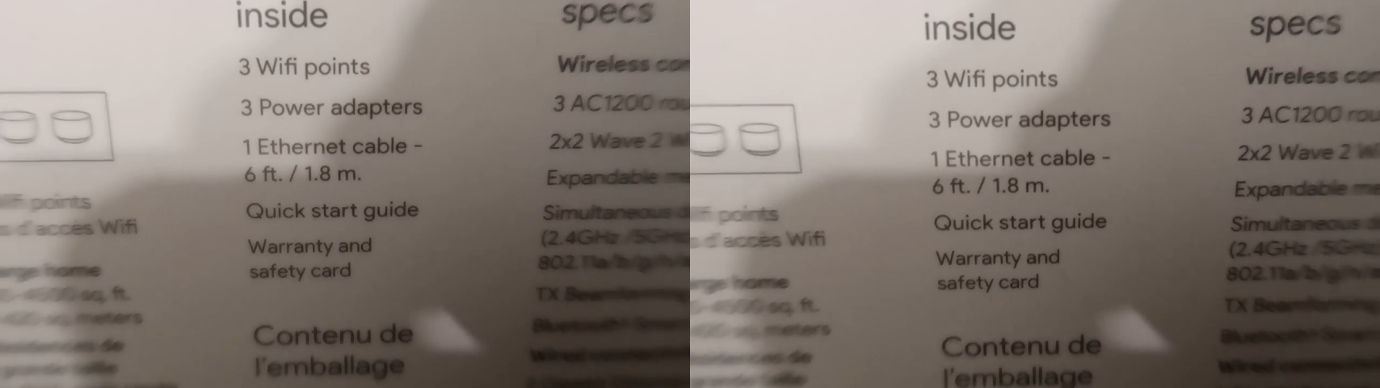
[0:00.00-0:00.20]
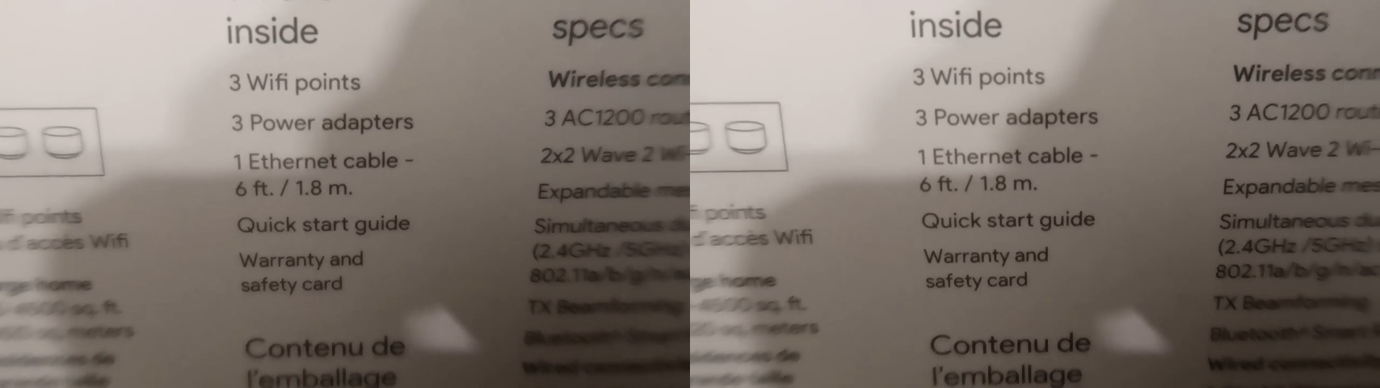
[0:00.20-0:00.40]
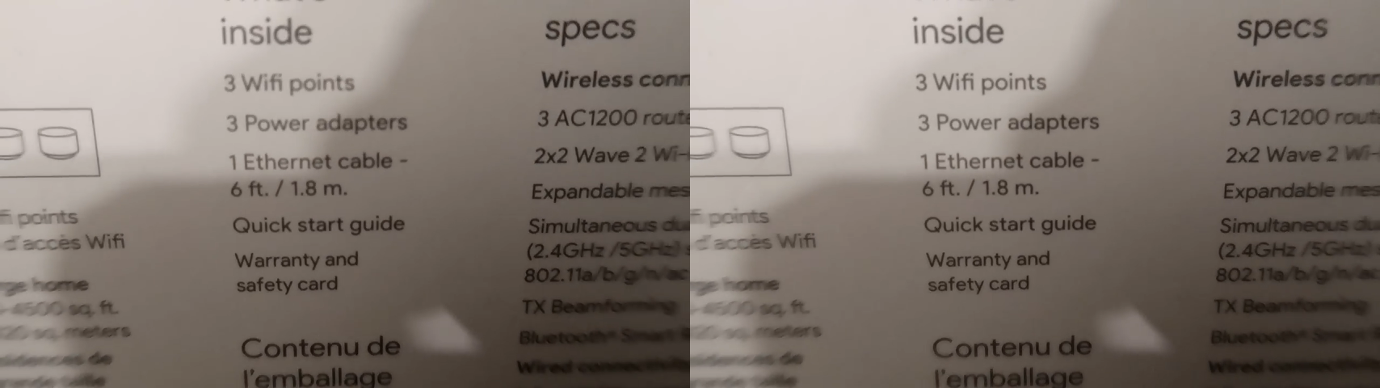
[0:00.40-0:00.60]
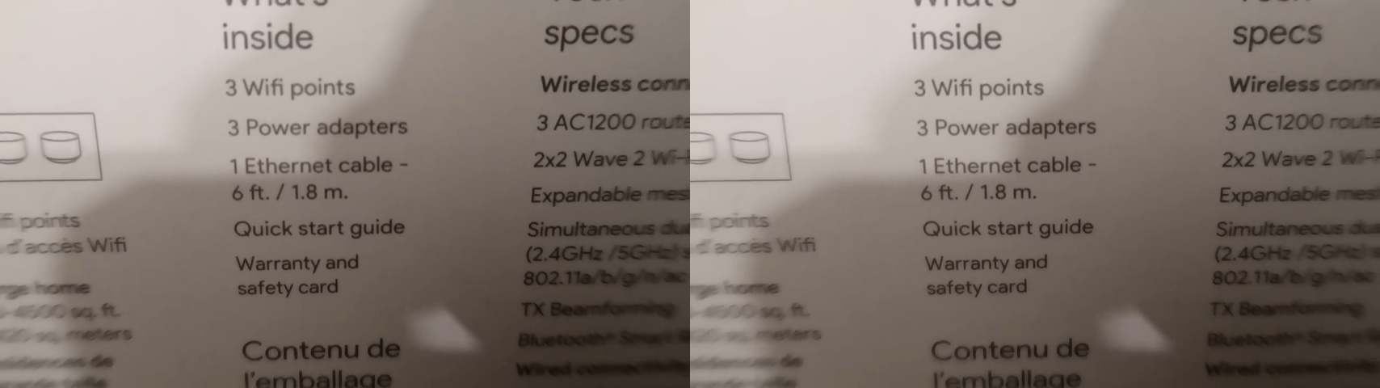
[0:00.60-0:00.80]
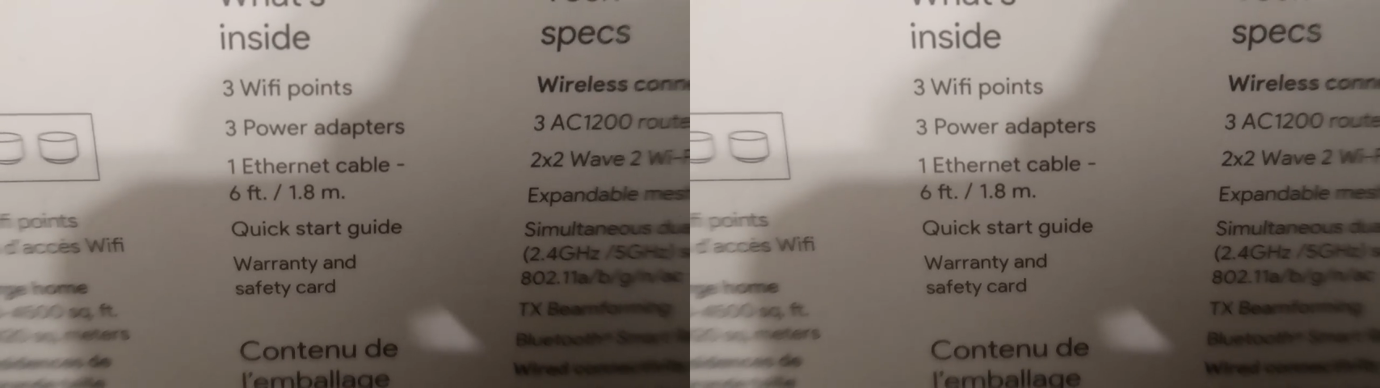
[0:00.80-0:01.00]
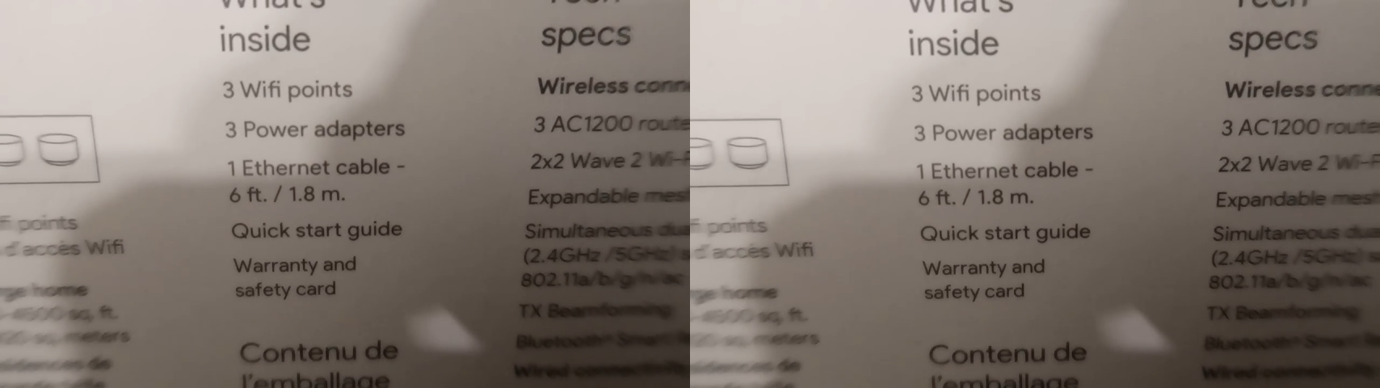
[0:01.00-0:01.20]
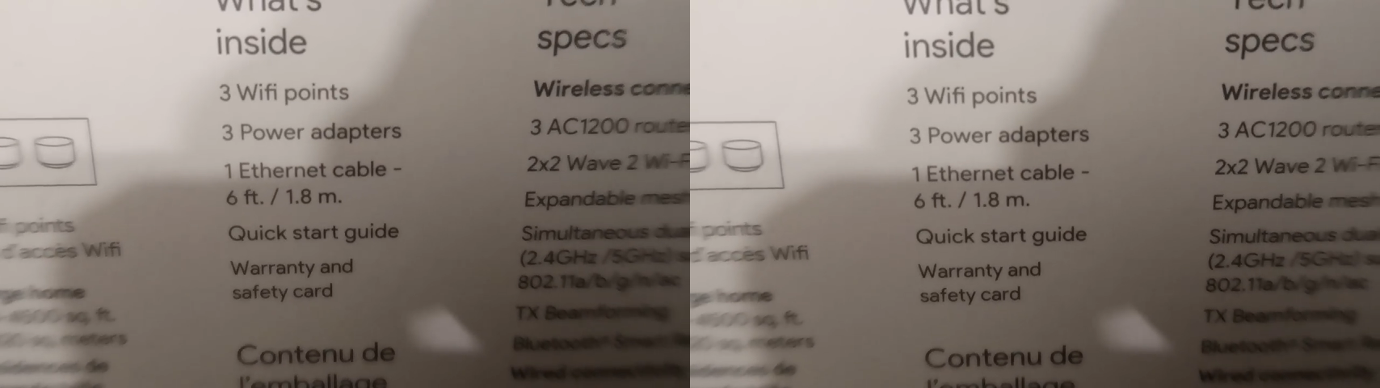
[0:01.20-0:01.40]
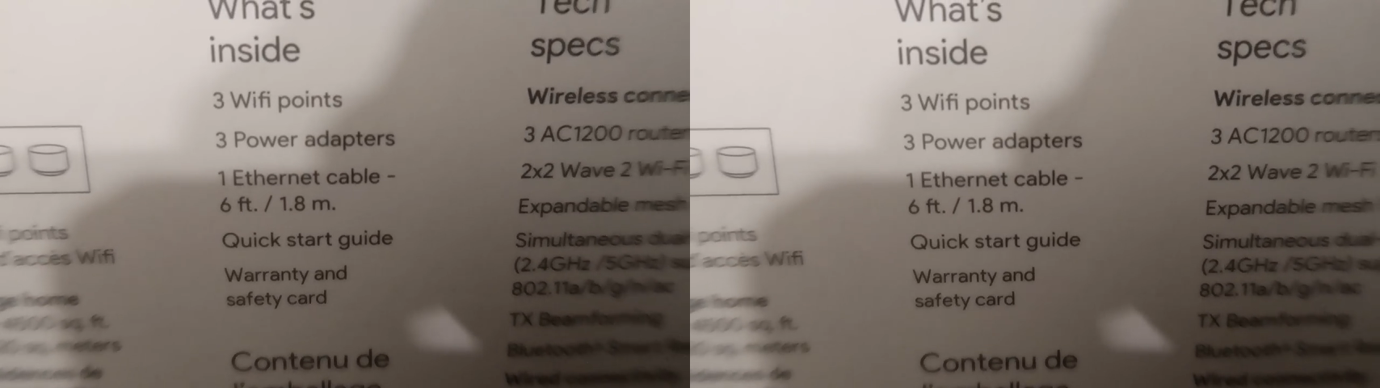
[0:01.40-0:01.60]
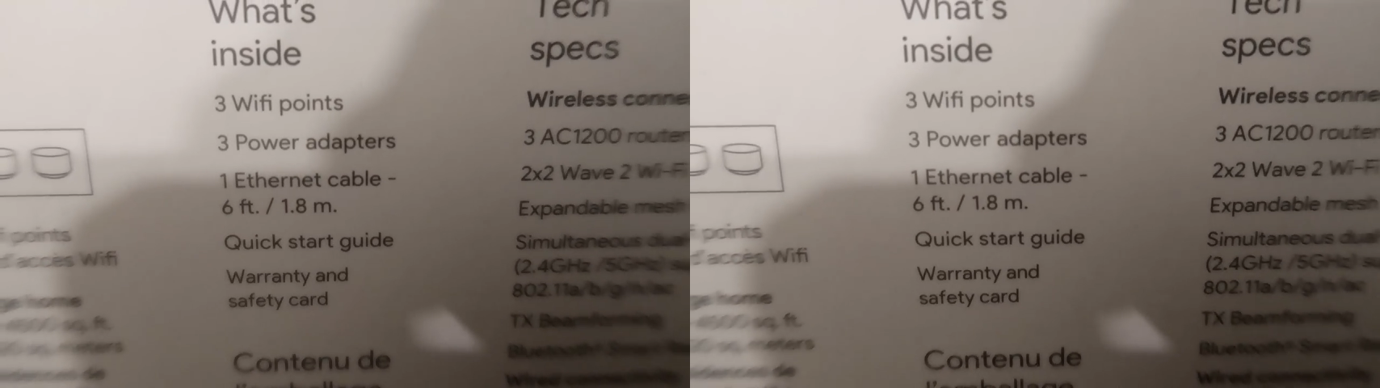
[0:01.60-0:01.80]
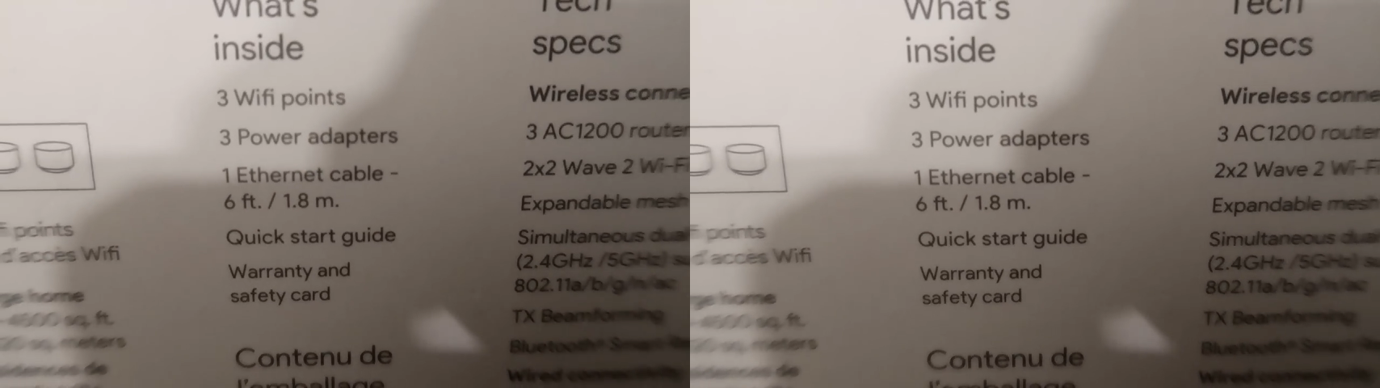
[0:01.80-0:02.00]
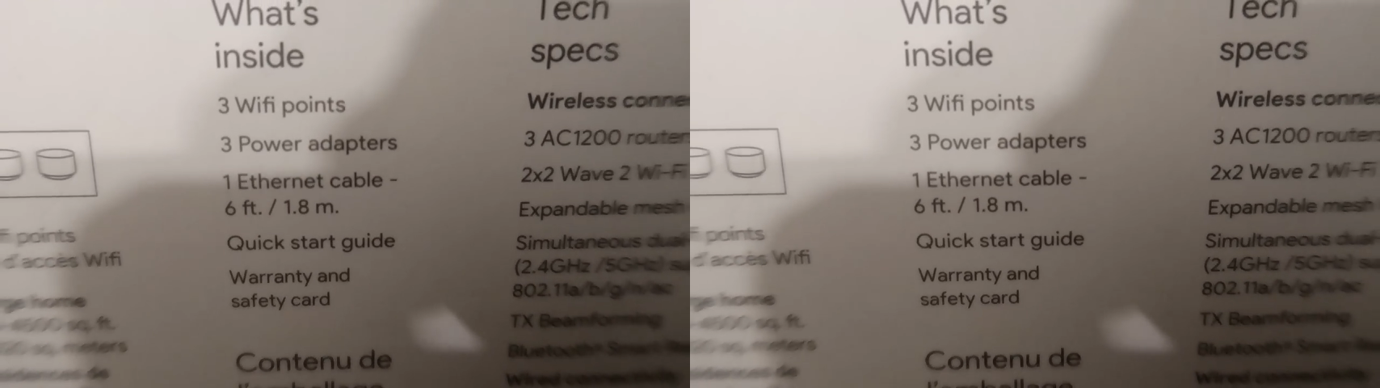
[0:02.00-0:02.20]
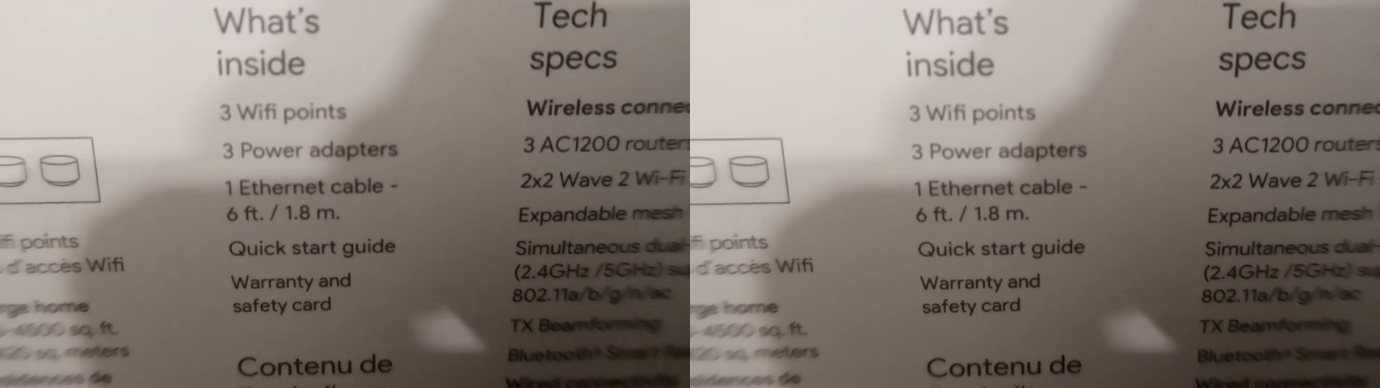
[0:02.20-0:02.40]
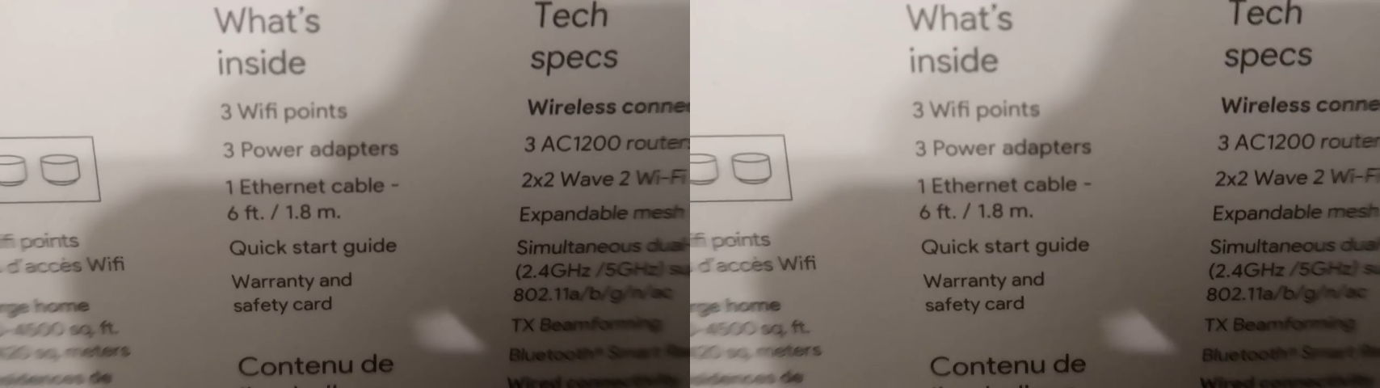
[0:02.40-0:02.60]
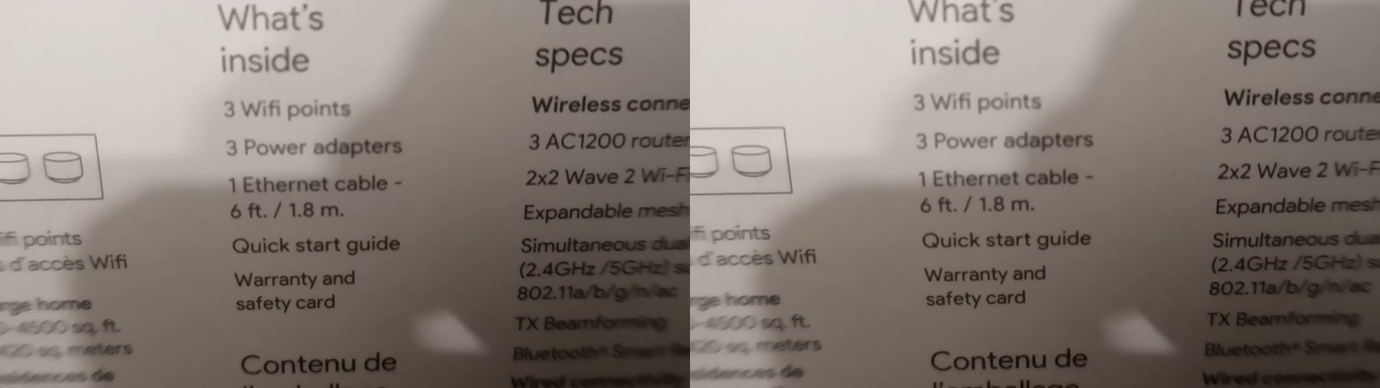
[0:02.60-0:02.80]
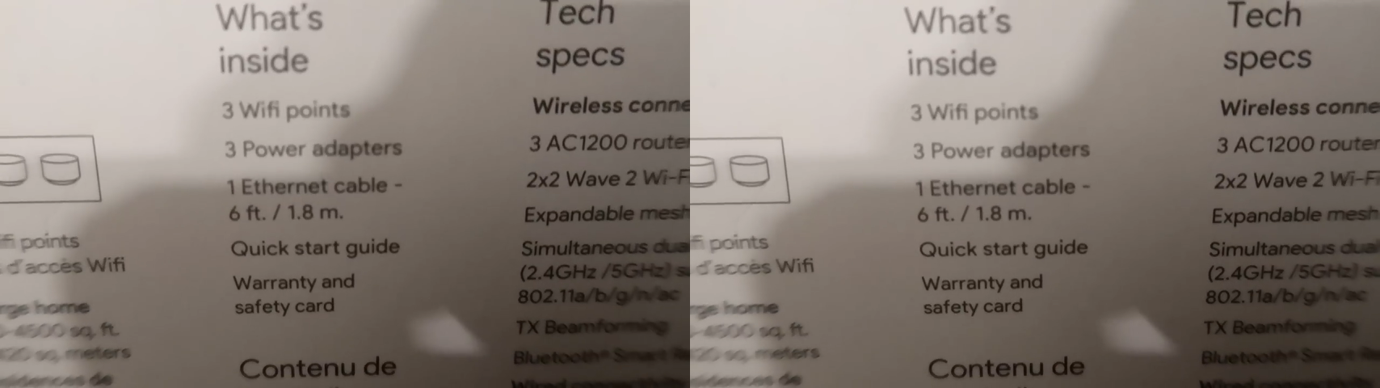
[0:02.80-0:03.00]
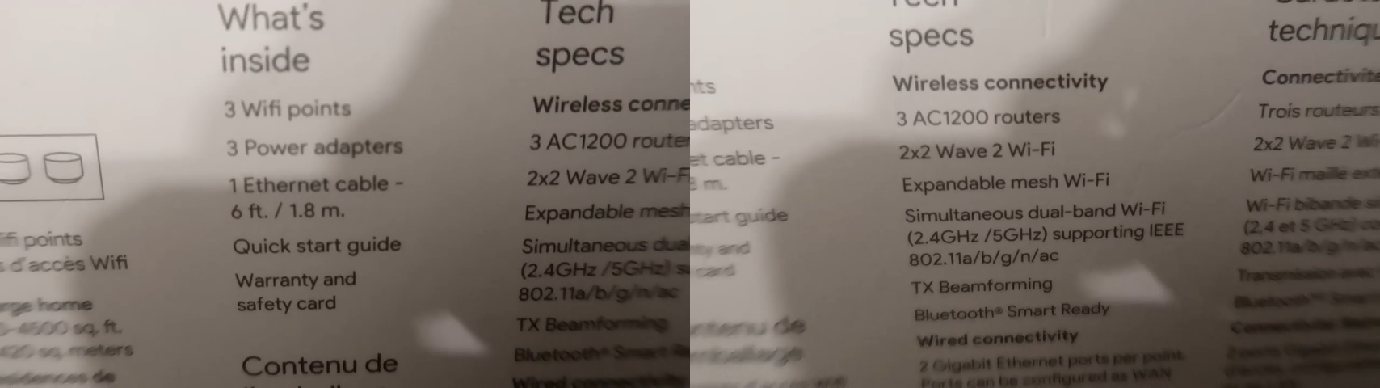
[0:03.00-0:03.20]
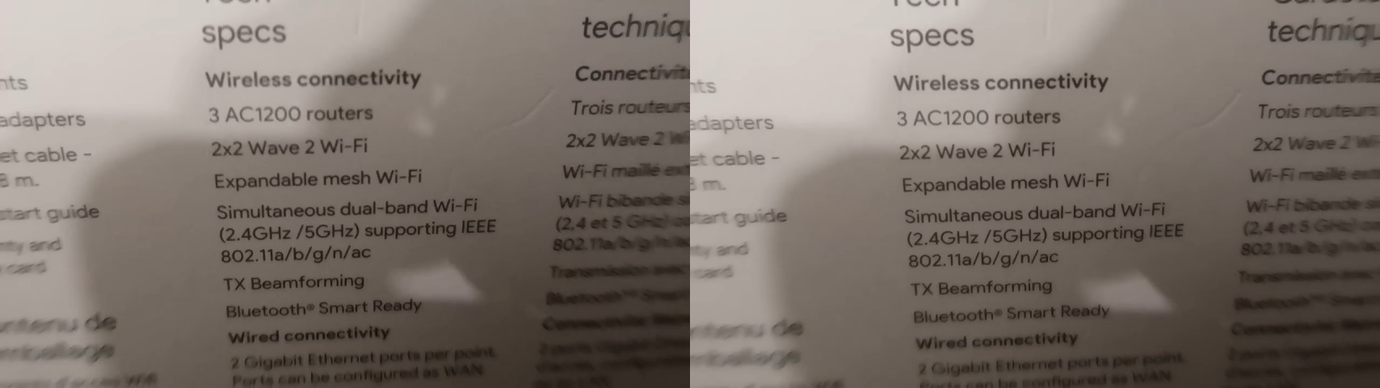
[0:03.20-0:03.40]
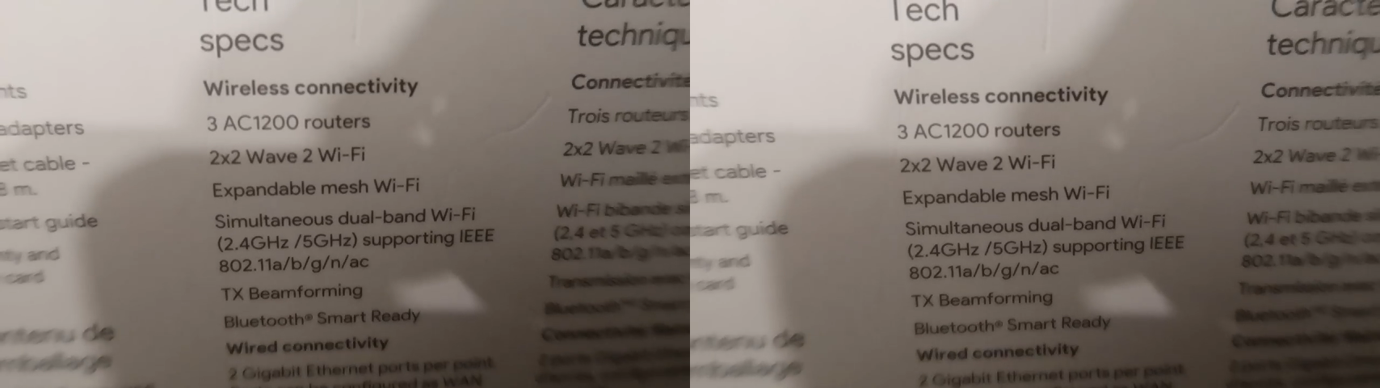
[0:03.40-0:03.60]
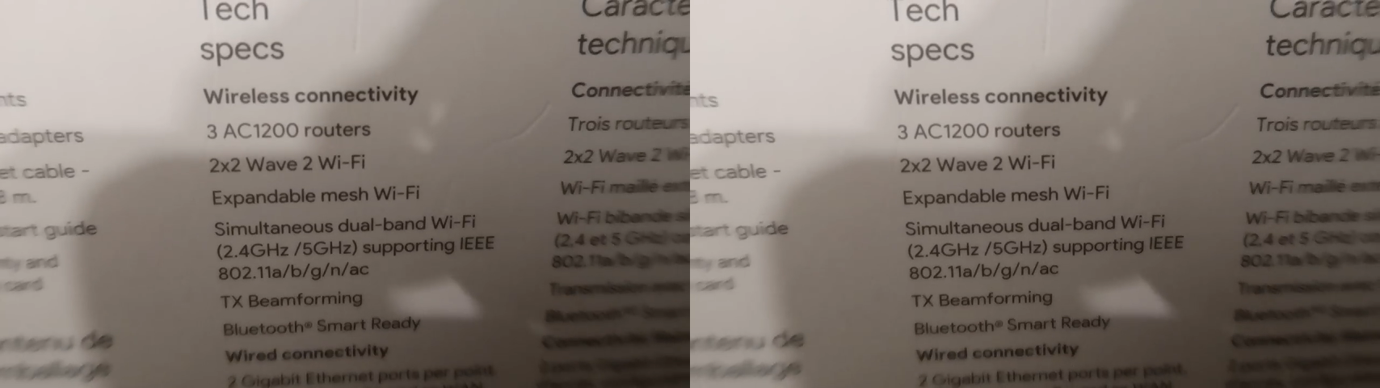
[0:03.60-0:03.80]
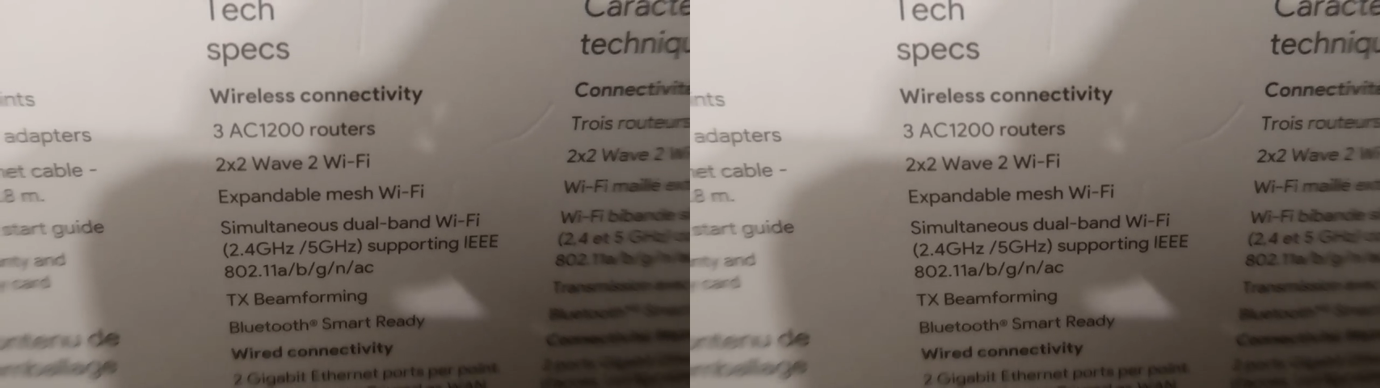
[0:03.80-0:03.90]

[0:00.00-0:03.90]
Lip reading: (no speaker visible)